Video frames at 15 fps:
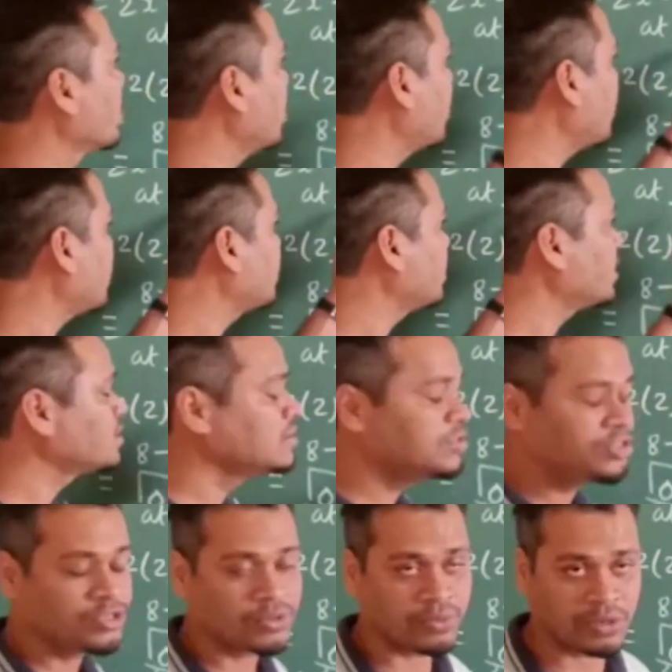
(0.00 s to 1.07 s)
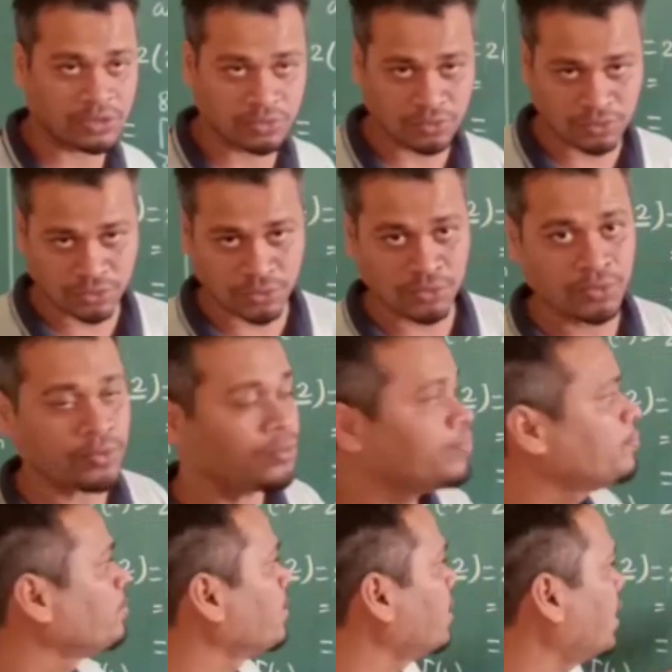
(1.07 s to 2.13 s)
at x is equal to
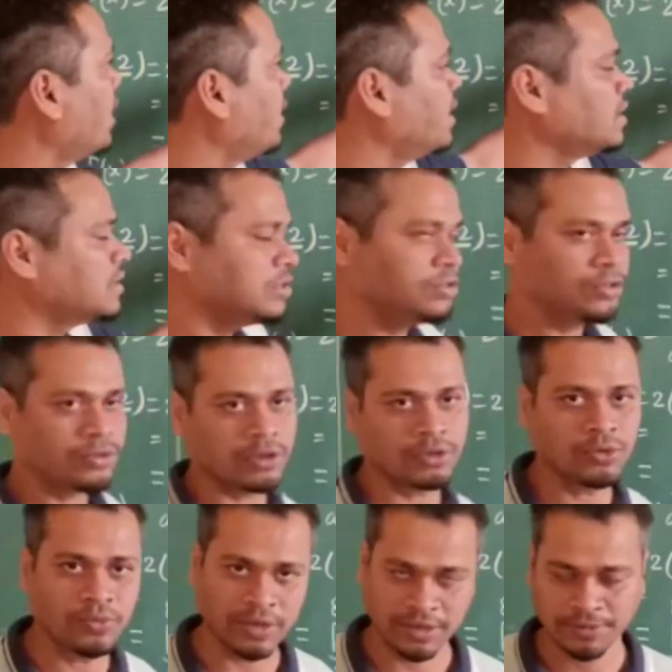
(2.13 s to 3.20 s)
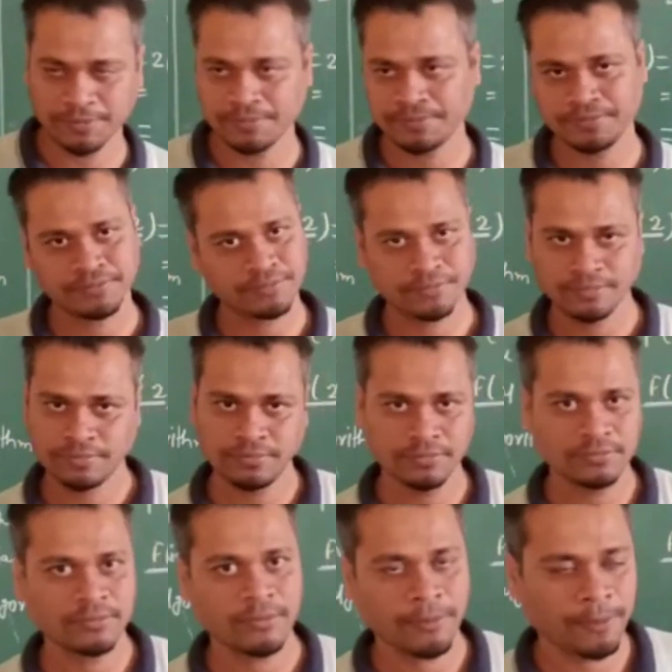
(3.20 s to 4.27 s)
2 and x is equal to 1.
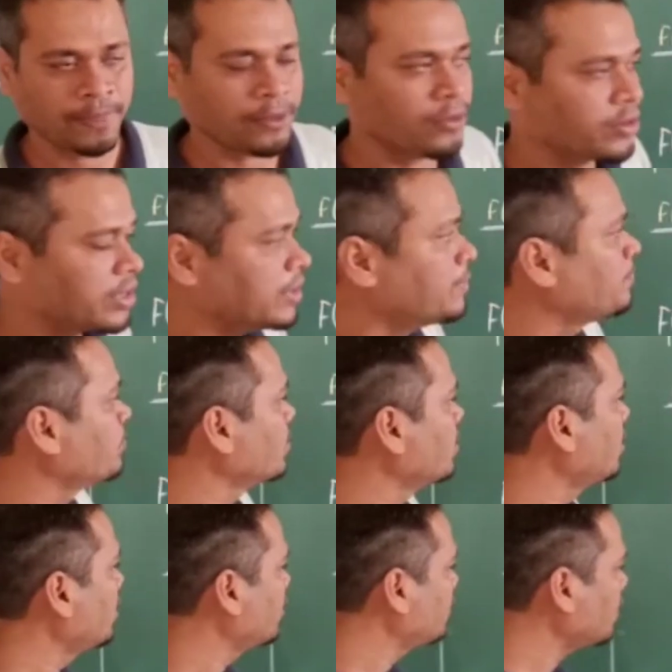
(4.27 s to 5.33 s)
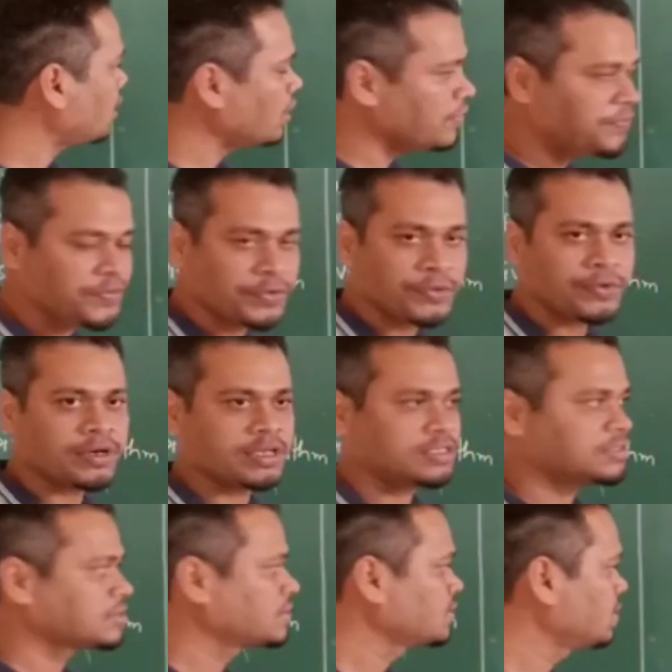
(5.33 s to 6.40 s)
Okay. Now if you
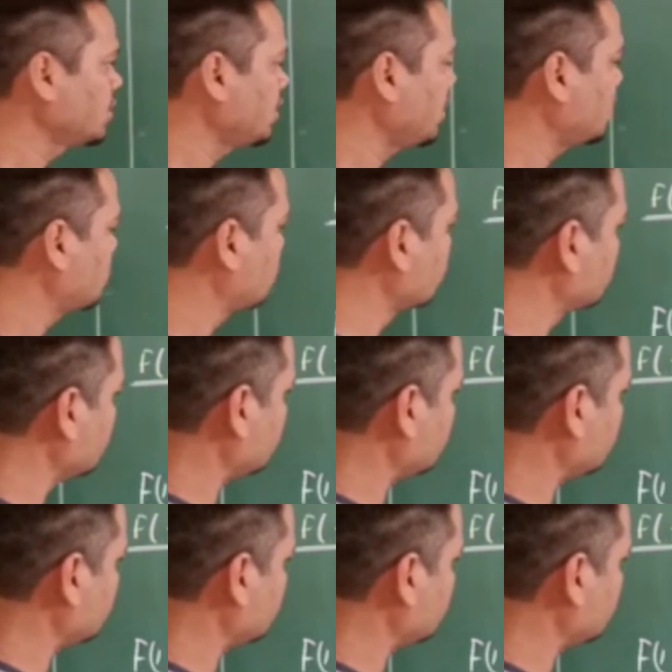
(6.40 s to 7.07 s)
notice two